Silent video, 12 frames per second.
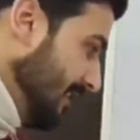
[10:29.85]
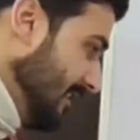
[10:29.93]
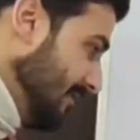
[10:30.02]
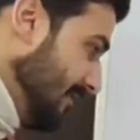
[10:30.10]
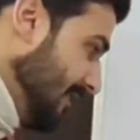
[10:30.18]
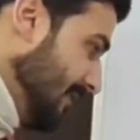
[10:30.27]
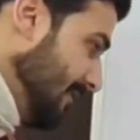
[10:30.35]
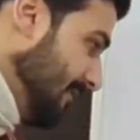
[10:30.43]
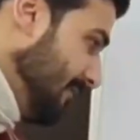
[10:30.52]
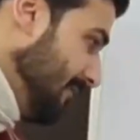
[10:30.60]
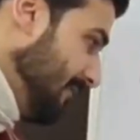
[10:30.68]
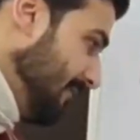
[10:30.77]
in this way,
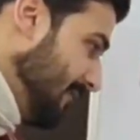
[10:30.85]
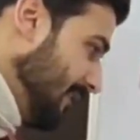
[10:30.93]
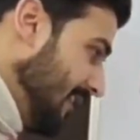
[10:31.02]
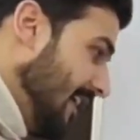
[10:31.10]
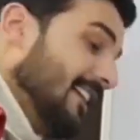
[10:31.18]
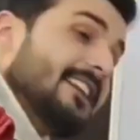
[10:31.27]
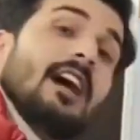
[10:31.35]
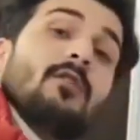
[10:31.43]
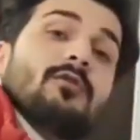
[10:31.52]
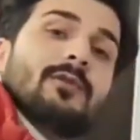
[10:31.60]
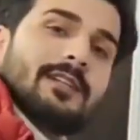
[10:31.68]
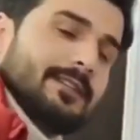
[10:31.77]
radially
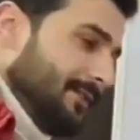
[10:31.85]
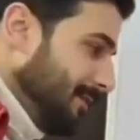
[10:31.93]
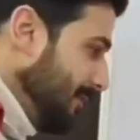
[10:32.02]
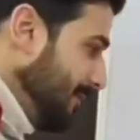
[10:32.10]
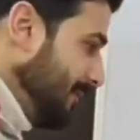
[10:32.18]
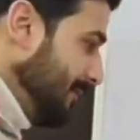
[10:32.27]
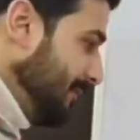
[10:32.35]
outwards.